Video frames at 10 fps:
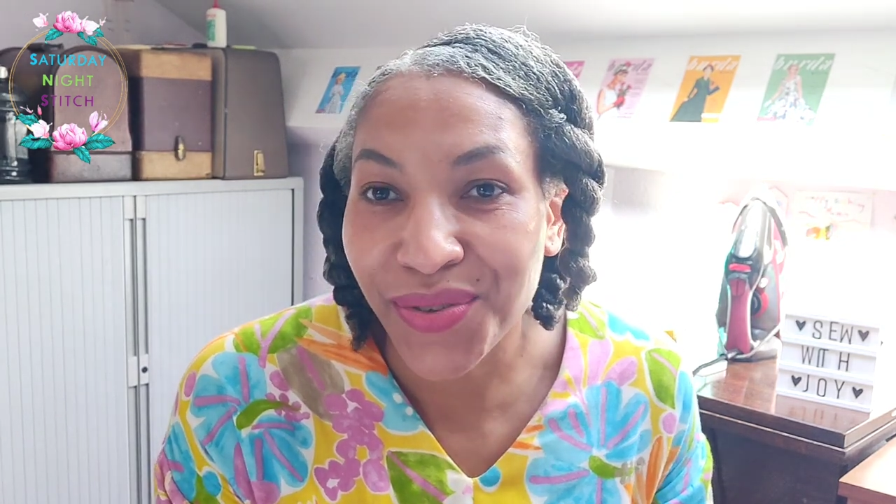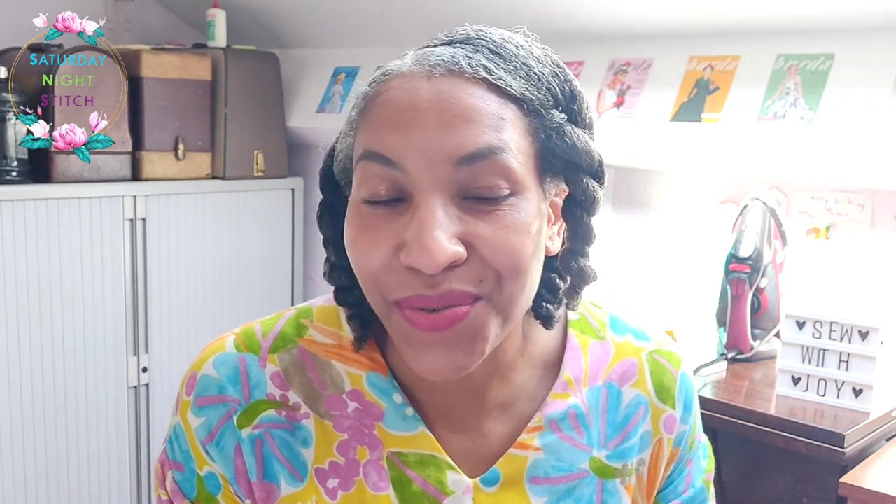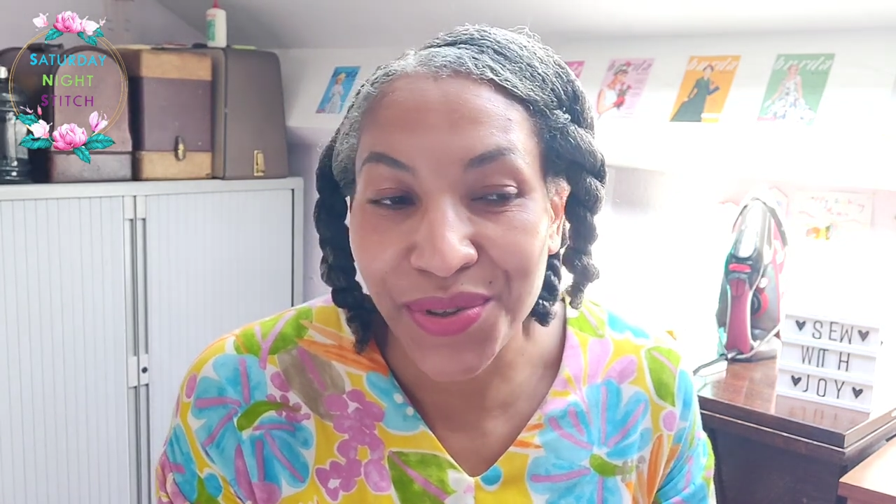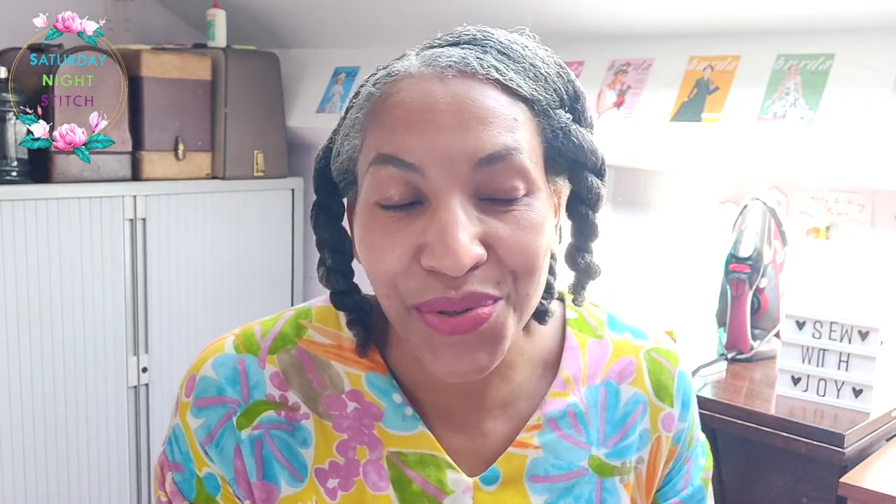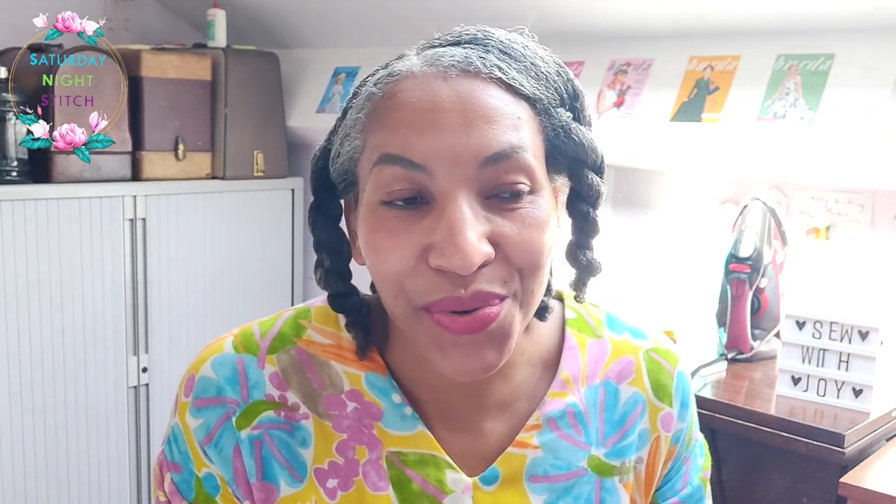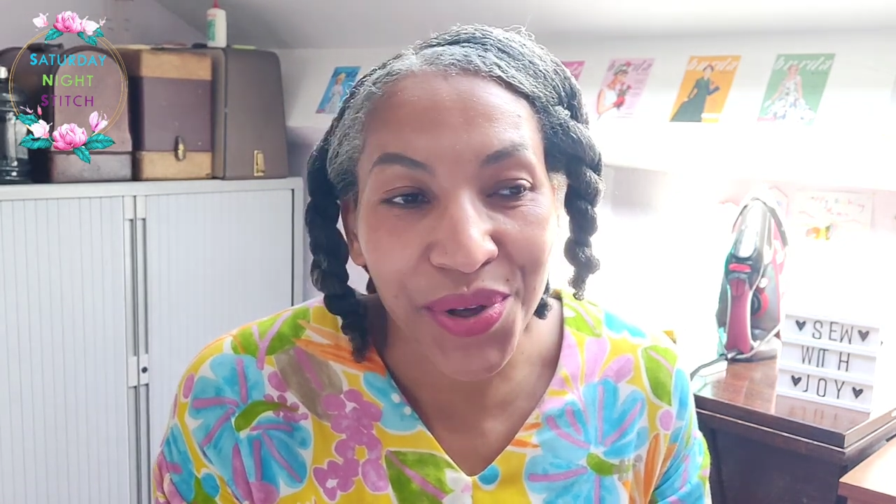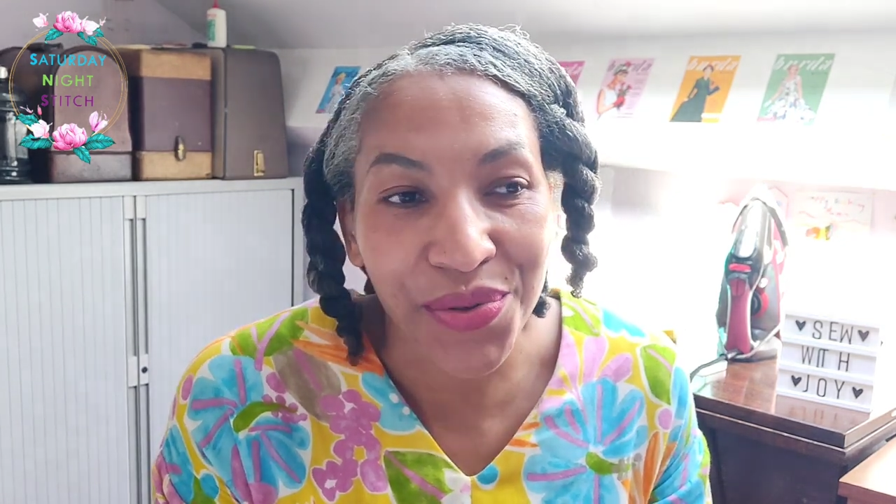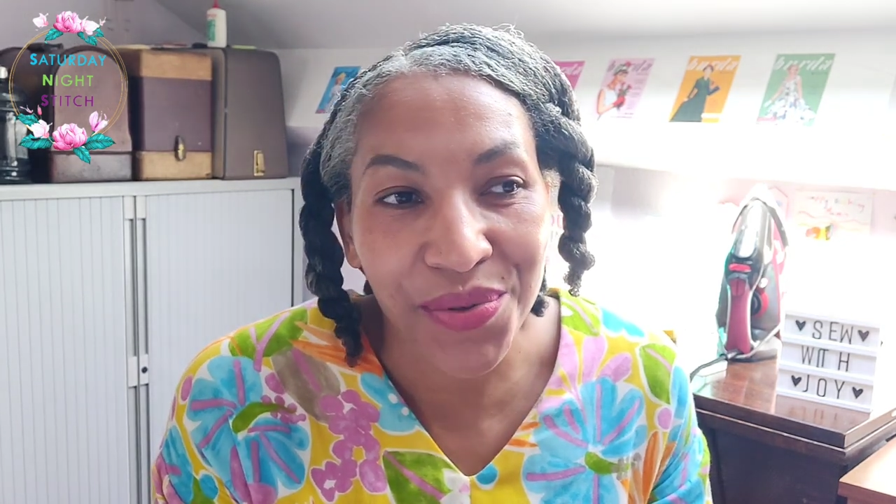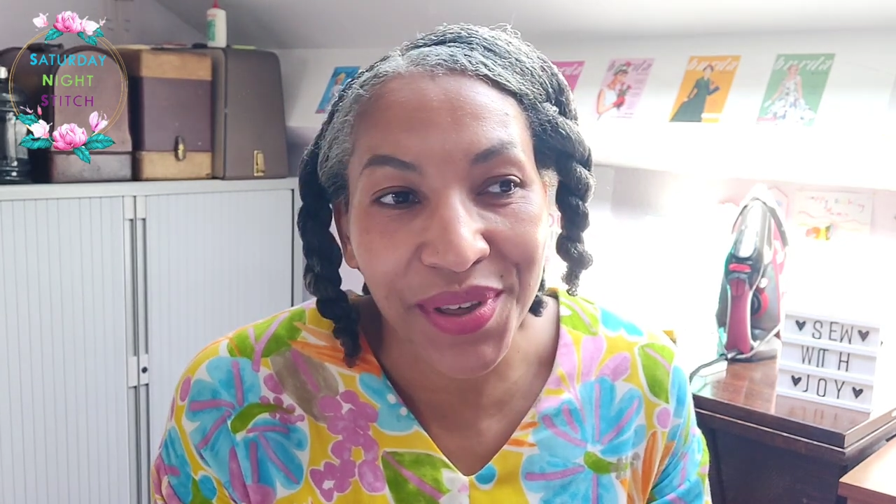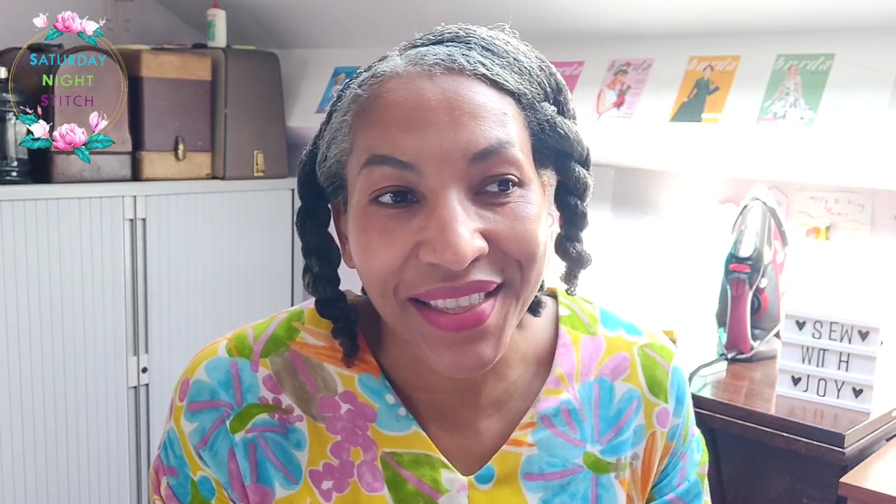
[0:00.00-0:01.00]
do enjoy
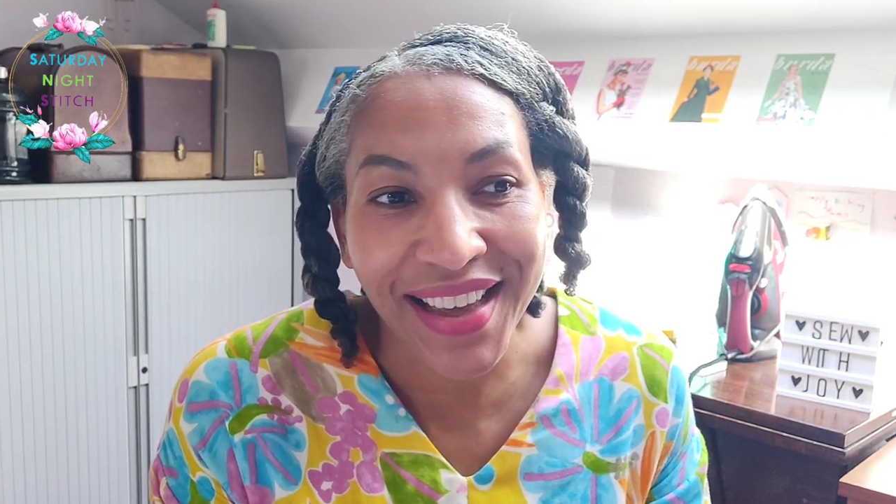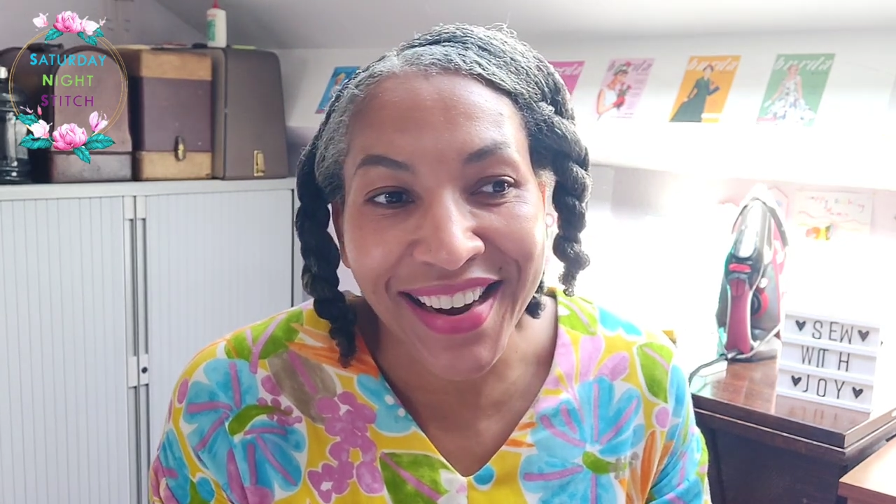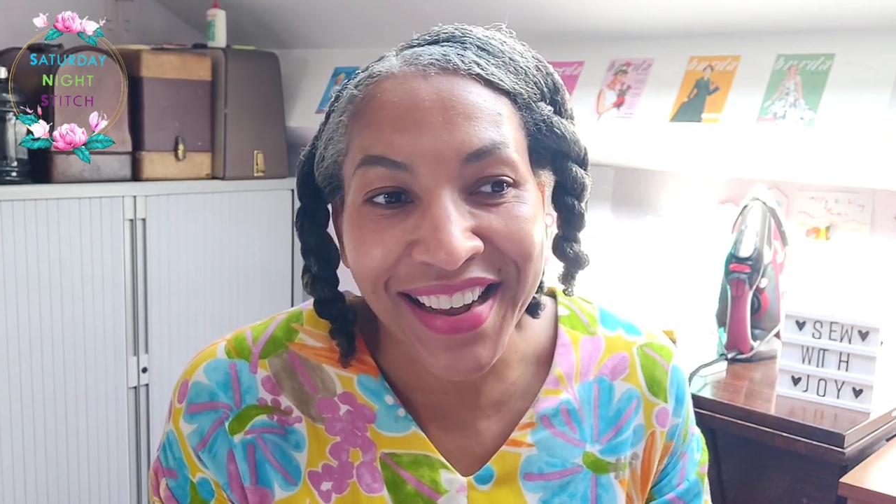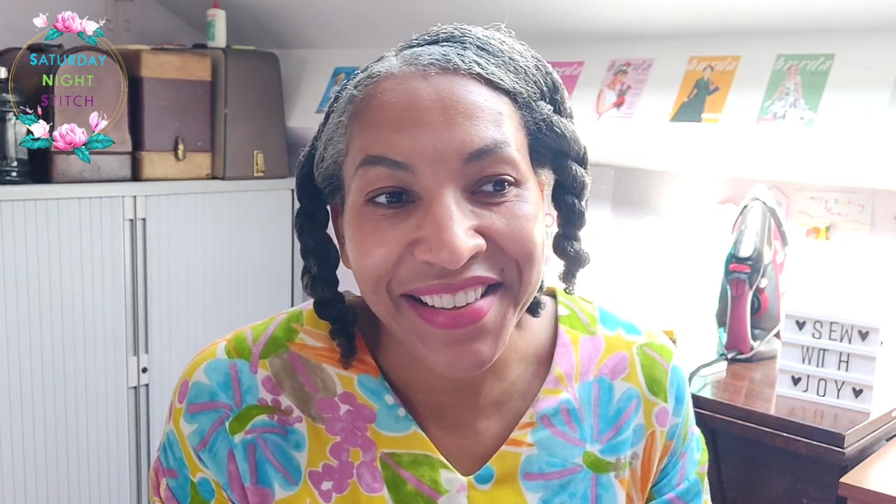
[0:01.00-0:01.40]
doing that.